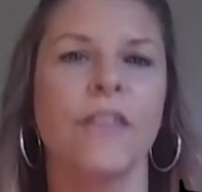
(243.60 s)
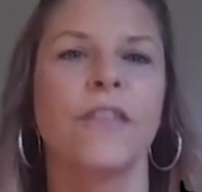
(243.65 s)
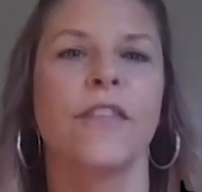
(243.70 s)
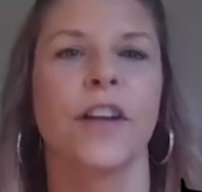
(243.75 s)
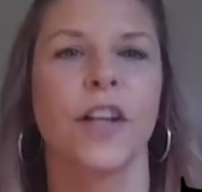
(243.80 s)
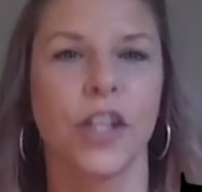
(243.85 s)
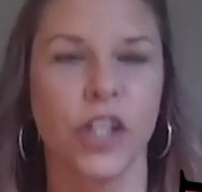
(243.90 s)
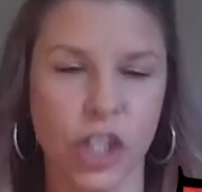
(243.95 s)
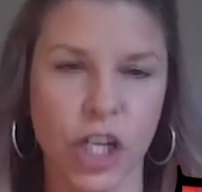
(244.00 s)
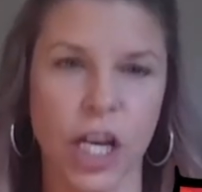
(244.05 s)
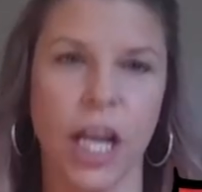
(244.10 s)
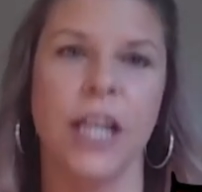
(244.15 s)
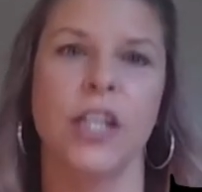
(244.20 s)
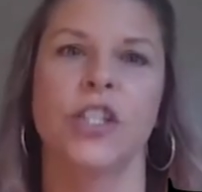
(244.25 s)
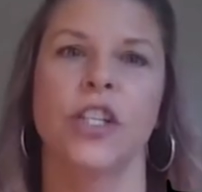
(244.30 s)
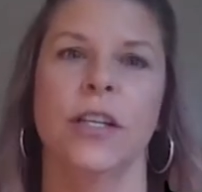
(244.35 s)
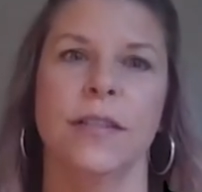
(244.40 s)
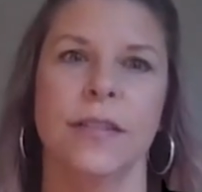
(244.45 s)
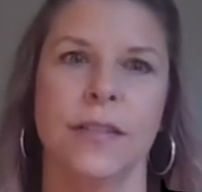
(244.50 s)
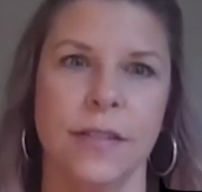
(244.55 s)
of
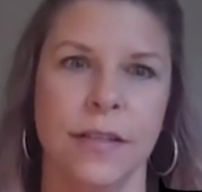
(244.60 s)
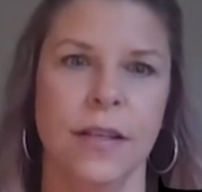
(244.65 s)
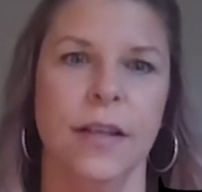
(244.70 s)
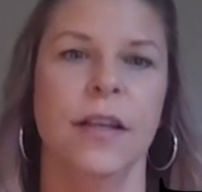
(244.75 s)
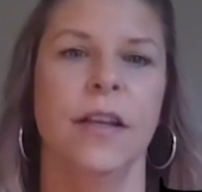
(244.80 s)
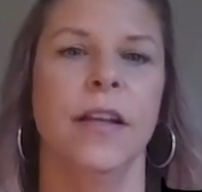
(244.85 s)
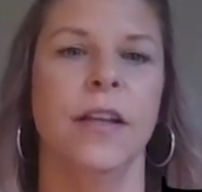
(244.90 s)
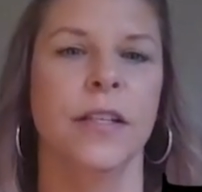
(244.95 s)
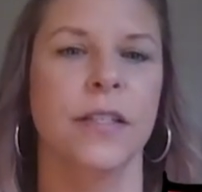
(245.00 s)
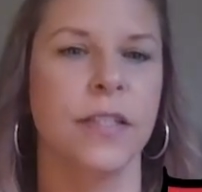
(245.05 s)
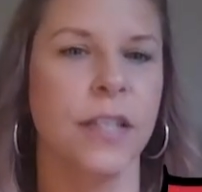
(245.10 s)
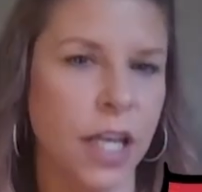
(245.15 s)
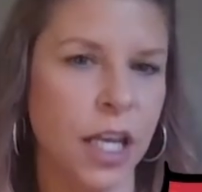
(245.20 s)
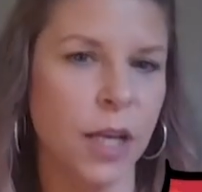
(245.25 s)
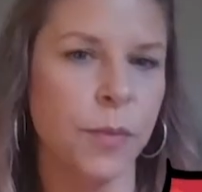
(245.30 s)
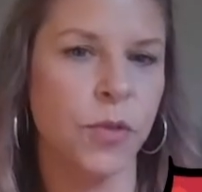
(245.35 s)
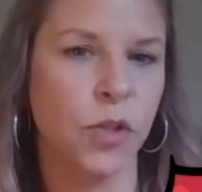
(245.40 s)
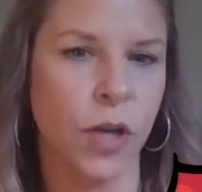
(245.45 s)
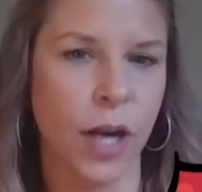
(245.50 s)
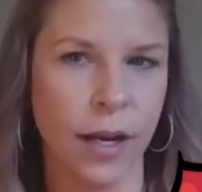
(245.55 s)
changes to
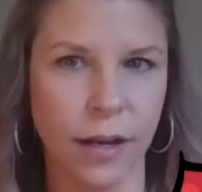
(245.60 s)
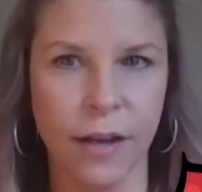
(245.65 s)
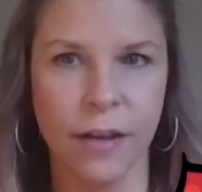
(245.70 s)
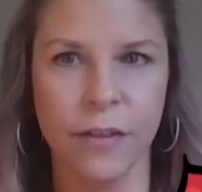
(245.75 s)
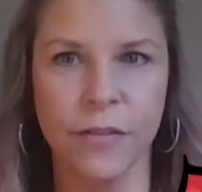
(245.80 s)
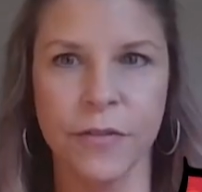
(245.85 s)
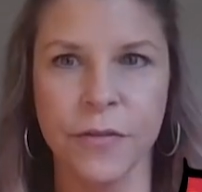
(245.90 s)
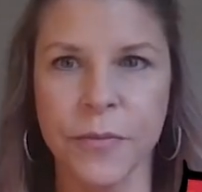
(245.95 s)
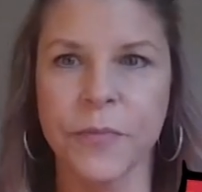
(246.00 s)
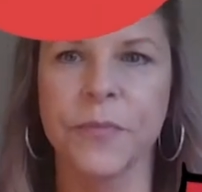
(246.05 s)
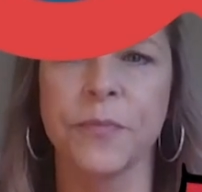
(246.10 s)
keep track of.